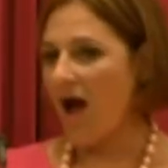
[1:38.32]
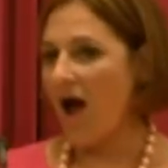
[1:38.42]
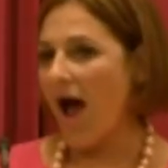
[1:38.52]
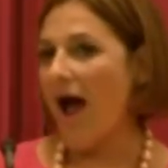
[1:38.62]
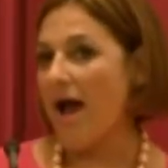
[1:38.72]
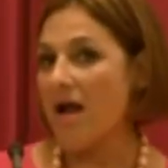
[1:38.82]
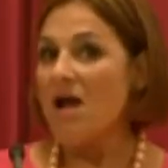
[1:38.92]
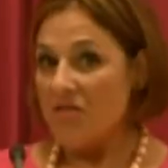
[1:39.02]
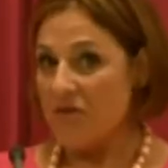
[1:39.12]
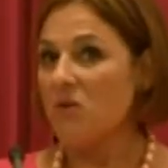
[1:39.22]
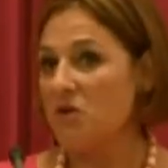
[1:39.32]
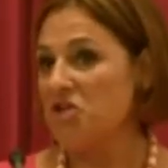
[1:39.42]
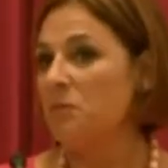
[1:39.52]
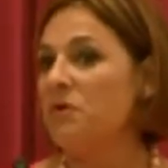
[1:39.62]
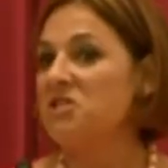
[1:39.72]
I think we
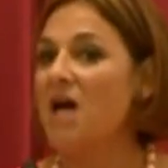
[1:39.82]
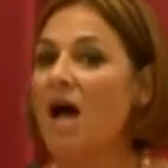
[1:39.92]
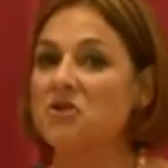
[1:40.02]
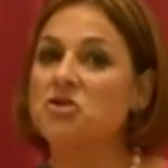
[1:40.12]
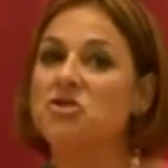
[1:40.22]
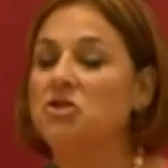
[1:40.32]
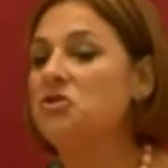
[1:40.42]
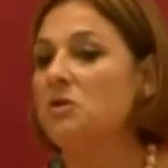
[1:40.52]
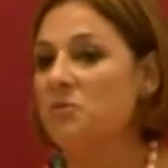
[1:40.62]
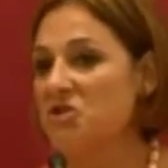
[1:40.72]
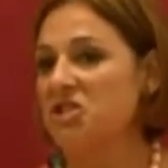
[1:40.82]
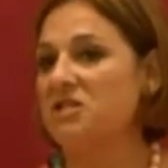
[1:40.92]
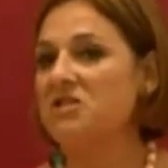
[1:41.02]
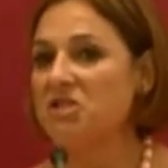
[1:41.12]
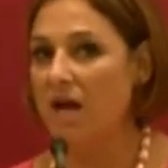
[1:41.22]
should put doctors who do abortions
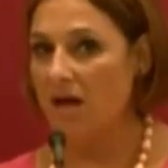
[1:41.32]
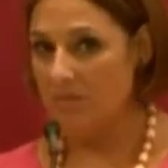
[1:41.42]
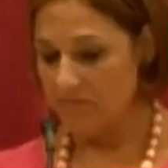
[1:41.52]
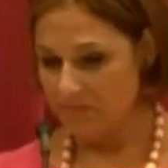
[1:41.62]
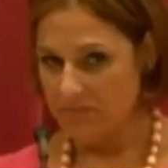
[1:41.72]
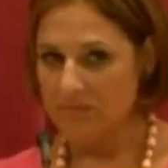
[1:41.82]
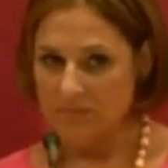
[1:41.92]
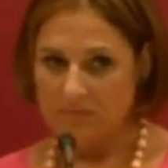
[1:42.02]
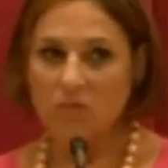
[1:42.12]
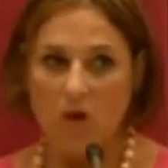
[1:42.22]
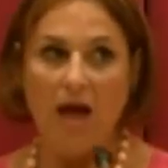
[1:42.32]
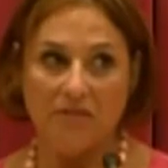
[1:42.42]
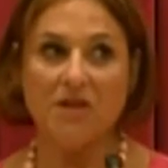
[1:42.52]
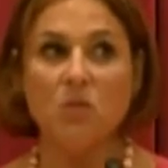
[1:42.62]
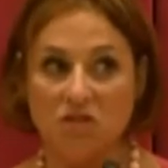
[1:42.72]
in jail. Well, I
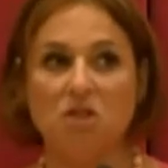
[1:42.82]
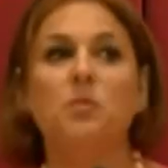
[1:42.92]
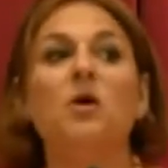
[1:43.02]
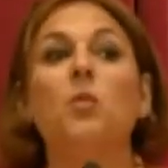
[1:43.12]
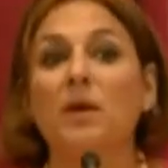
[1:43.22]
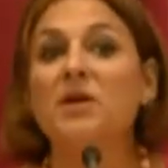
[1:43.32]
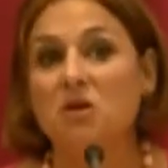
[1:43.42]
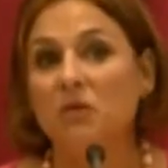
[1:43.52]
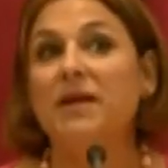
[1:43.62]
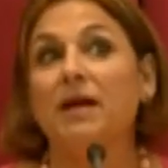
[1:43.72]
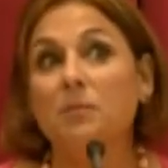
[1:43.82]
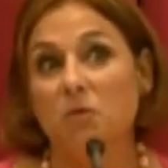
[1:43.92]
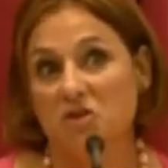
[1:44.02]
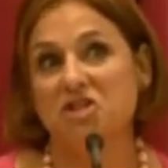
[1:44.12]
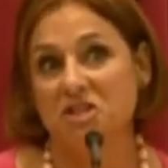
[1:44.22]
think we should put women who get
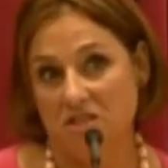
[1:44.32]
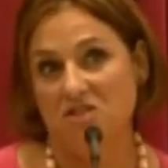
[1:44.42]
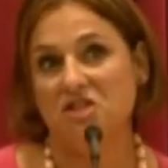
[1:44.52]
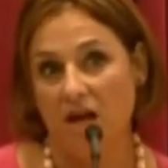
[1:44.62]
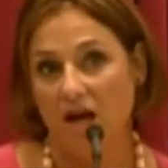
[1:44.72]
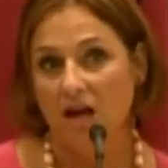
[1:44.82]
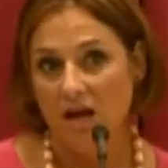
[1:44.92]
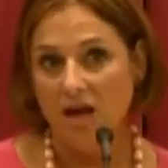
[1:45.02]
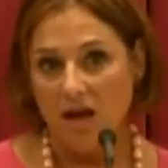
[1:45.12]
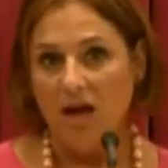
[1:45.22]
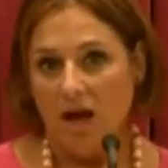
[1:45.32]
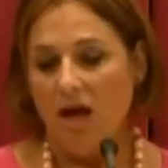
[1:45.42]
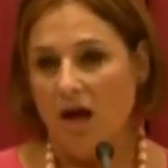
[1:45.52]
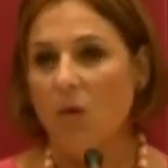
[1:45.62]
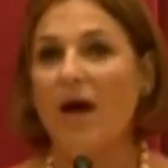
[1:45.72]
abortions in jail.
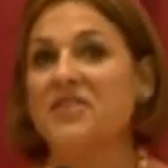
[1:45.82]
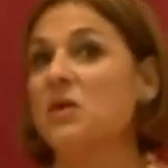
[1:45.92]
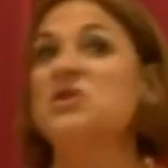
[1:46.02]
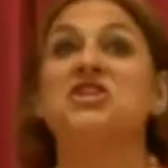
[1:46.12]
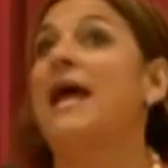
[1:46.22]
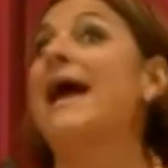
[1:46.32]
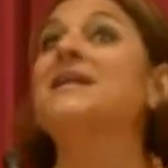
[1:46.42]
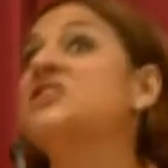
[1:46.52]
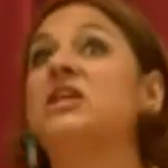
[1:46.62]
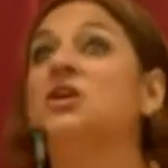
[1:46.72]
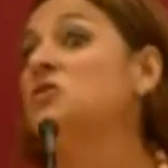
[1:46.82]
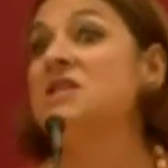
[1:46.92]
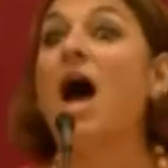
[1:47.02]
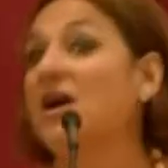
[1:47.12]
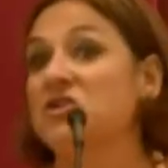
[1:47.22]
Well, I think we should execute
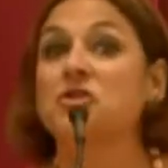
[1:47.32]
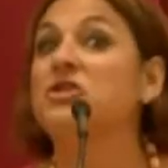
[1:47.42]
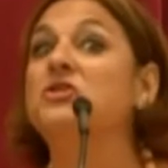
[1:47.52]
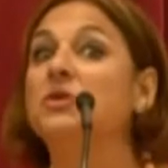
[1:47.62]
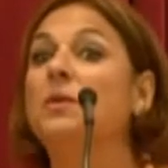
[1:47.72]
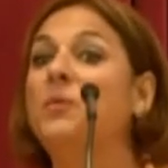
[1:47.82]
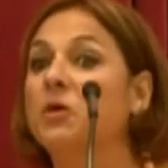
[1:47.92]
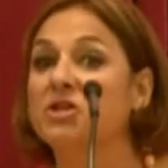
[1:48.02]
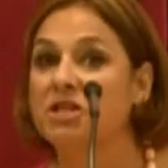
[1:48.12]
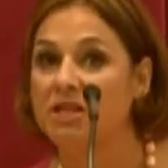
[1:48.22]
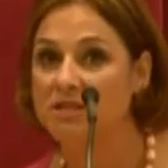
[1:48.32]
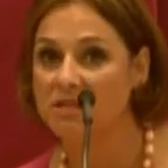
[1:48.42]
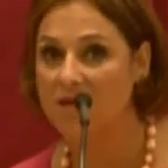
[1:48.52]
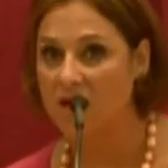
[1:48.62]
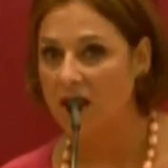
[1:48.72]
doctors who do abortions.
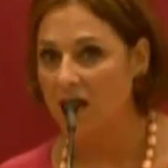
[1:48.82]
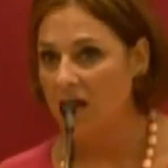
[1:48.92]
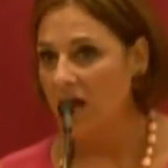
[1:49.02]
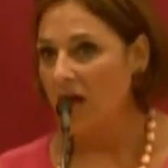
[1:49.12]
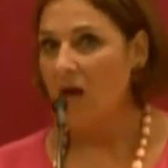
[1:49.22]
Well,